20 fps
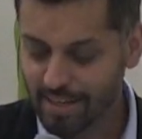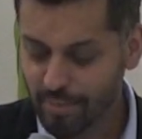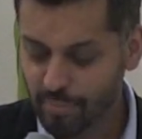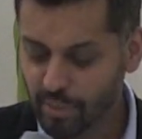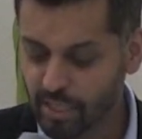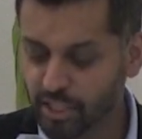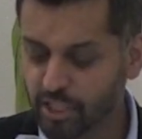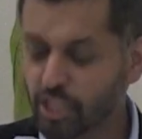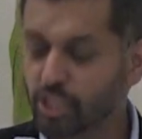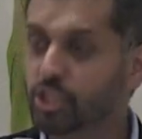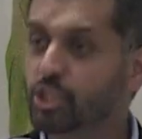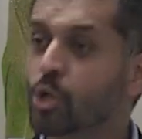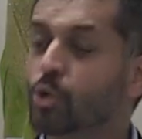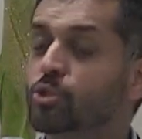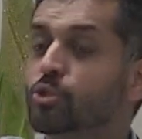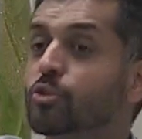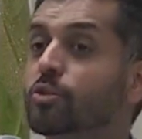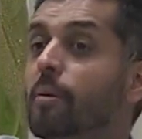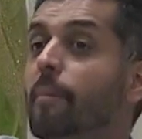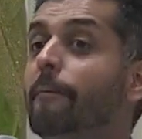But it just
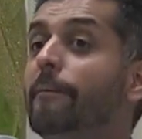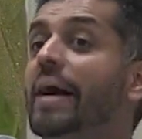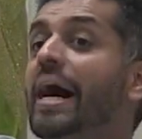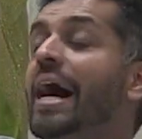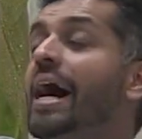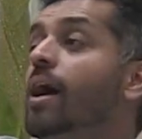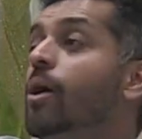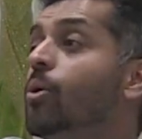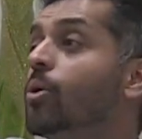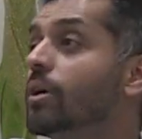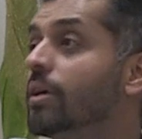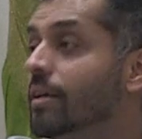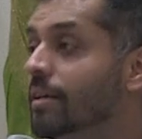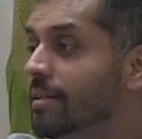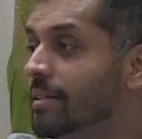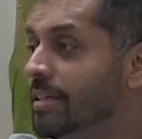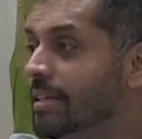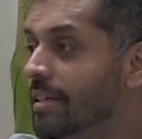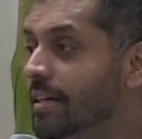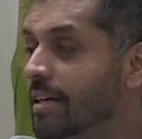shows you the power
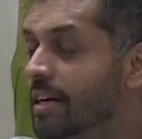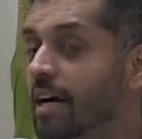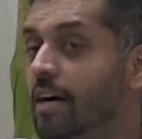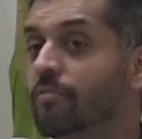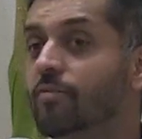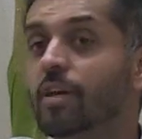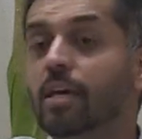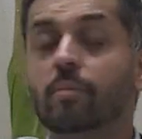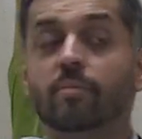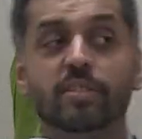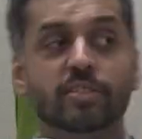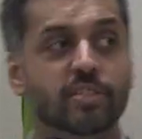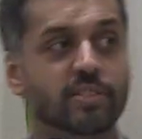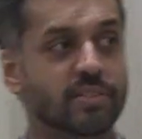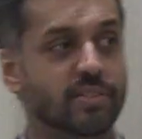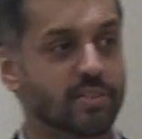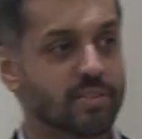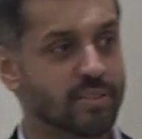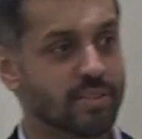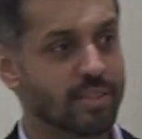of
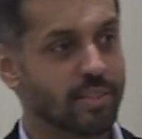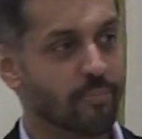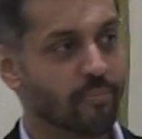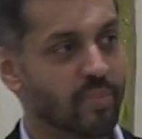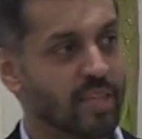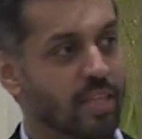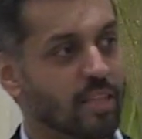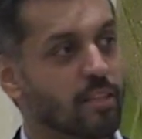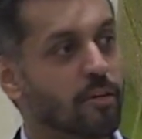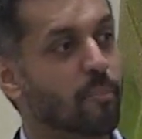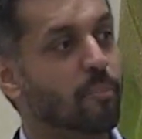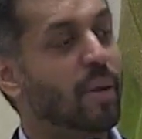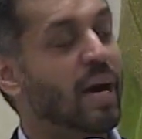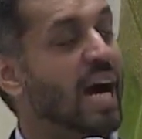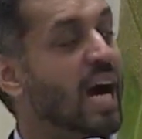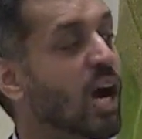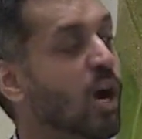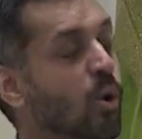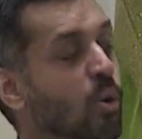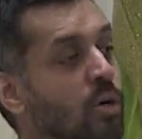images, the
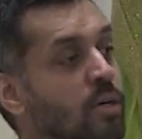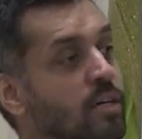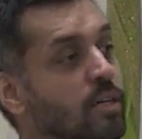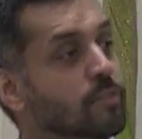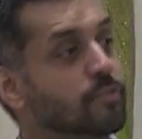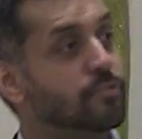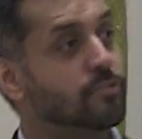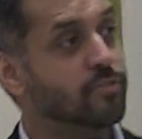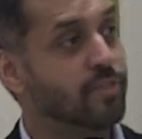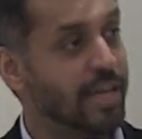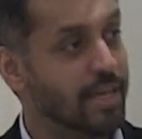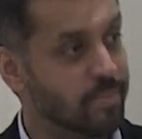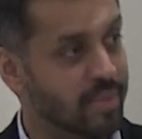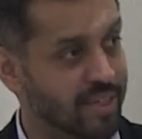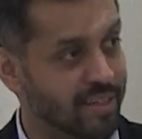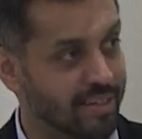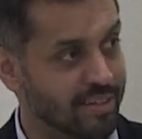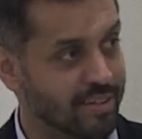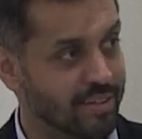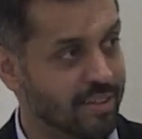power of
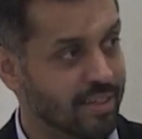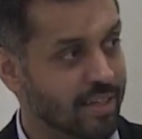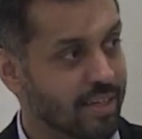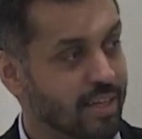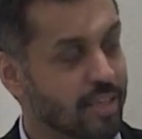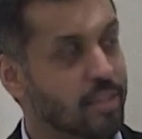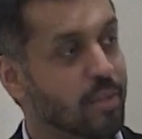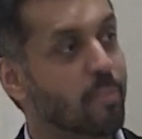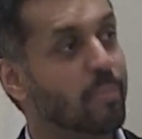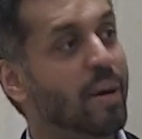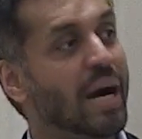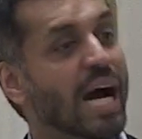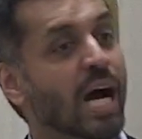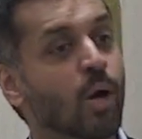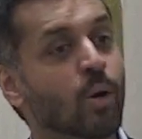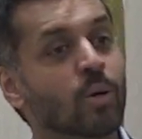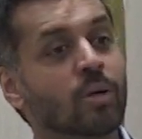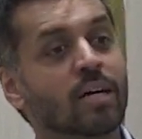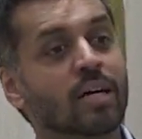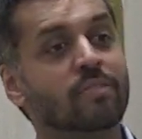framing, the
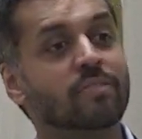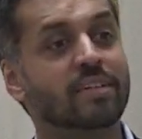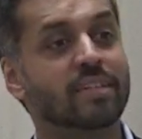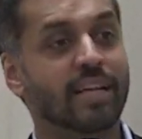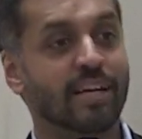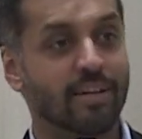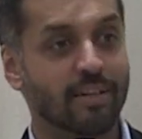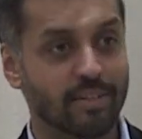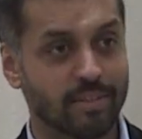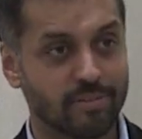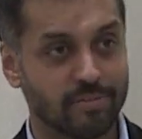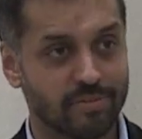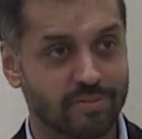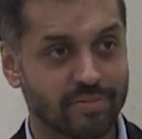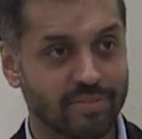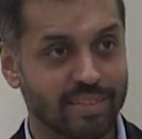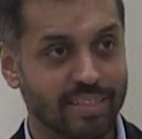power of a narrative.